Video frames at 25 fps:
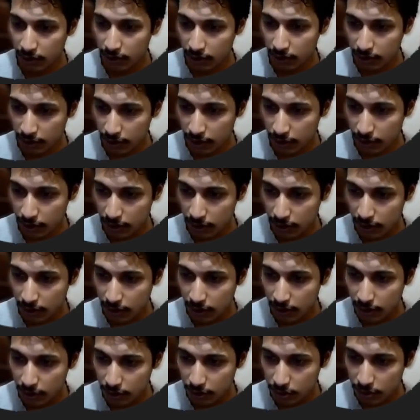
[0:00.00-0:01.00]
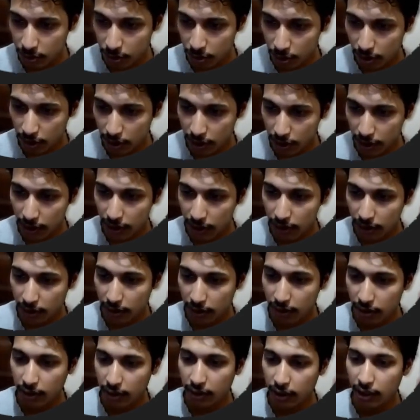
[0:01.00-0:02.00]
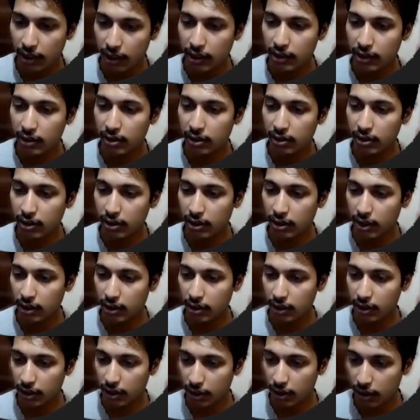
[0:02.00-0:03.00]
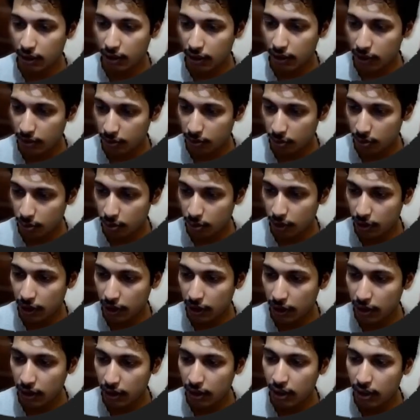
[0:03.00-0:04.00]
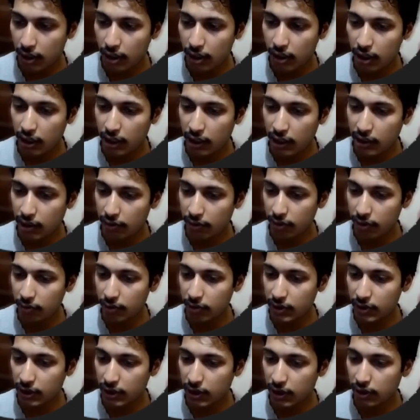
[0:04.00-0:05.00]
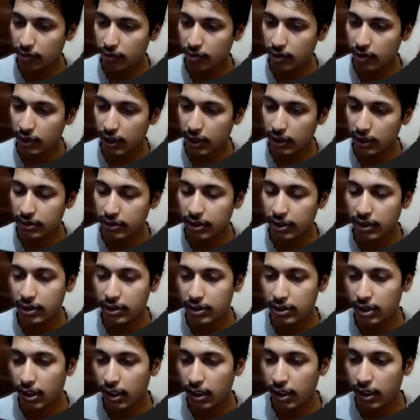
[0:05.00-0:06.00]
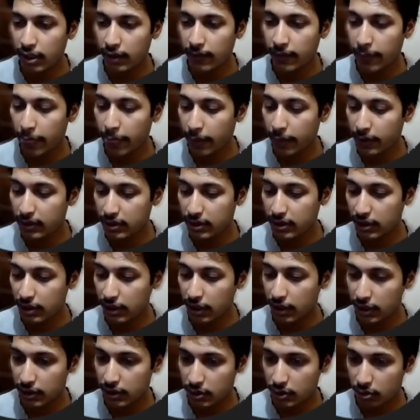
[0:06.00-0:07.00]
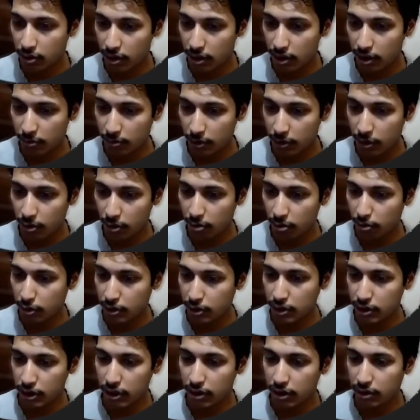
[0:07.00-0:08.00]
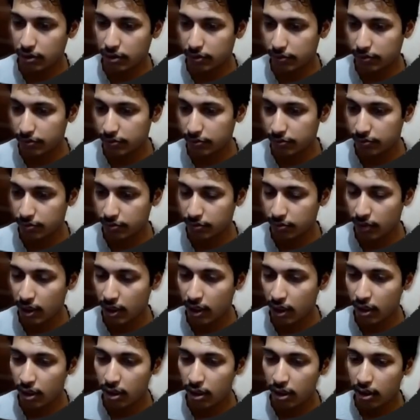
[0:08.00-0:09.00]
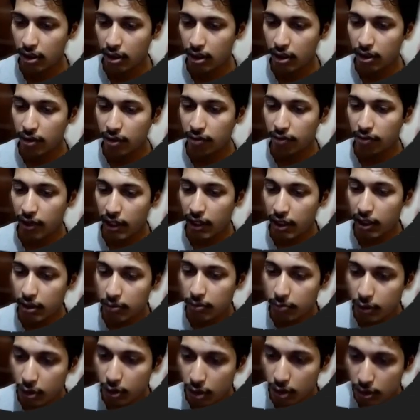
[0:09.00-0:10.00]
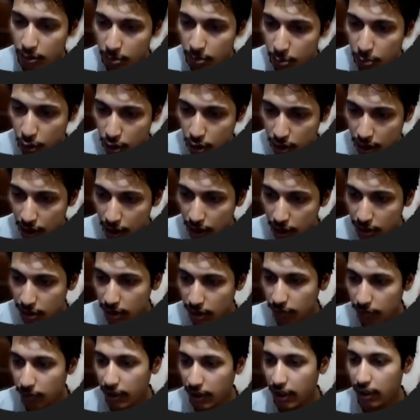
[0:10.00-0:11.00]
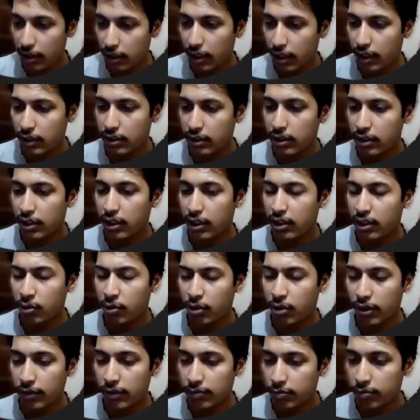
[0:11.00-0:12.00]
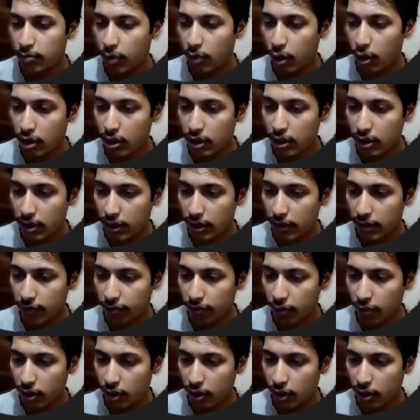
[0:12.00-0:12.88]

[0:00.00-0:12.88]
Sorry, A and the A. Okay. Otherwise we can say easily C answer come into the picture. Why? Because both conditions we can write into if block, if or else if.